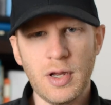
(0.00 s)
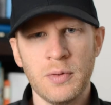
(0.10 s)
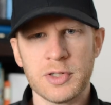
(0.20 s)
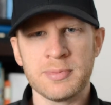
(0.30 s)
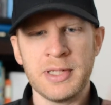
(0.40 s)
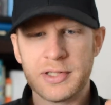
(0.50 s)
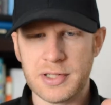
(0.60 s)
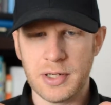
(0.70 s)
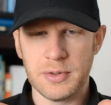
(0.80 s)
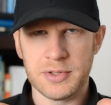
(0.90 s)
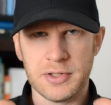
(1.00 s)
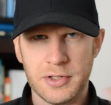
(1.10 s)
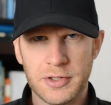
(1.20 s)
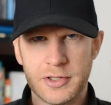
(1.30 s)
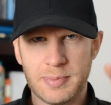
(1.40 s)
which means she goes into
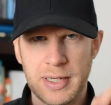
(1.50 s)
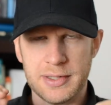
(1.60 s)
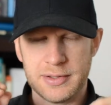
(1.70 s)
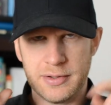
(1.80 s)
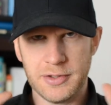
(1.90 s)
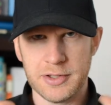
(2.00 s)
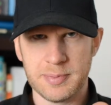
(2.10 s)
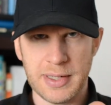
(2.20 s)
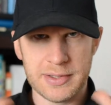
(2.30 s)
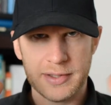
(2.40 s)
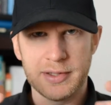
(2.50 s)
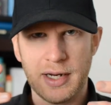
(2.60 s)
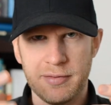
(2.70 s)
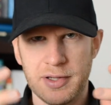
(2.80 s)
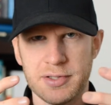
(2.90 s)
hood space. And hood space is
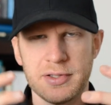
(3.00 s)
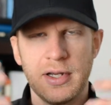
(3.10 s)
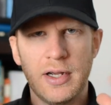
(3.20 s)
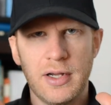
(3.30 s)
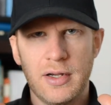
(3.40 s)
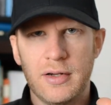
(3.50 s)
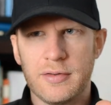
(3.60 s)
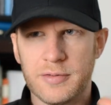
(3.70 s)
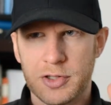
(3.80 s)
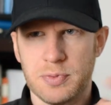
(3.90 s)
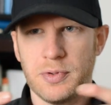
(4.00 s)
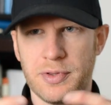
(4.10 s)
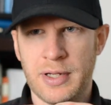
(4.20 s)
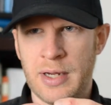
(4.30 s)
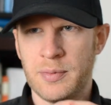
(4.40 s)
kind of this virtual
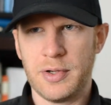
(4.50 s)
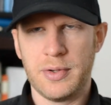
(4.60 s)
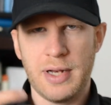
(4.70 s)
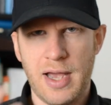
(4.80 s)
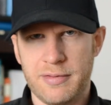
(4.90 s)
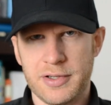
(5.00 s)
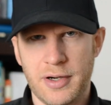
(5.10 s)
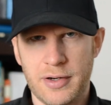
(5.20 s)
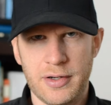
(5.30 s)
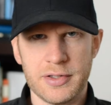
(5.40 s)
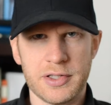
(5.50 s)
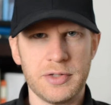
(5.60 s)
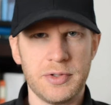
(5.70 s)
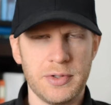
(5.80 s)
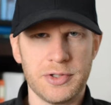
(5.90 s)
thing where you get avatars and
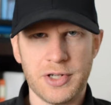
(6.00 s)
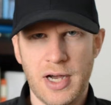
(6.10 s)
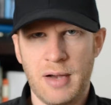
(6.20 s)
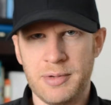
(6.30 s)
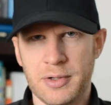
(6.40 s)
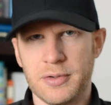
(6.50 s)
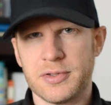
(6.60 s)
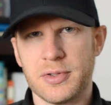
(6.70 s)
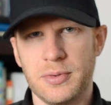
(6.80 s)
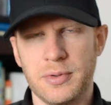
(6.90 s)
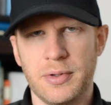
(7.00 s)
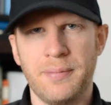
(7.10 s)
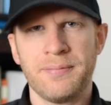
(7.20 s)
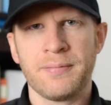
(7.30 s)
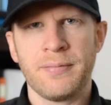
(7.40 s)
you do your job and you go to
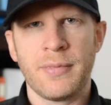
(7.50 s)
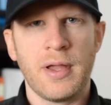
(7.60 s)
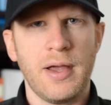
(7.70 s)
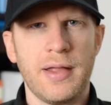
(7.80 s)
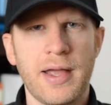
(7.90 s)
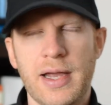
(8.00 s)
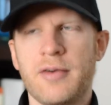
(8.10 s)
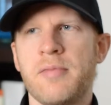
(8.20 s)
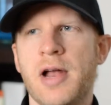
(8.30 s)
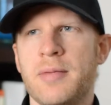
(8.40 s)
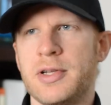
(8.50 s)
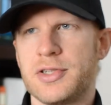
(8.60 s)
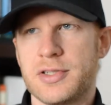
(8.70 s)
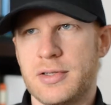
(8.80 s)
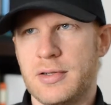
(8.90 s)
school. And that kind of reminded me
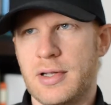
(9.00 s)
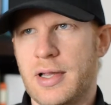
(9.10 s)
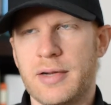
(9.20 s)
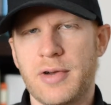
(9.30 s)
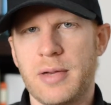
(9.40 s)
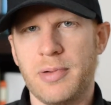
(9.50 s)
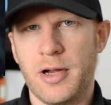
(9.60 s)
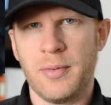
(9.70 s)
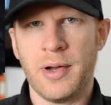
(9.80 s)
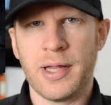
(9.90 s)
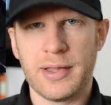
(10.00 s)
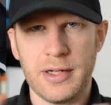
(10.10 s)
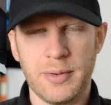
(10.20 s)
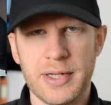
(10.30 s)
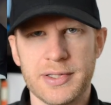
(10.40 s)
just uh, like Ready Player One, like
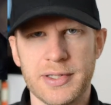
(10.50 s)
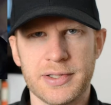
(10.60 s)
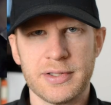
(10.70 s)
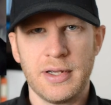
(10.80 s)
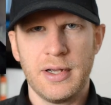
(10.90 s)
the Oasis,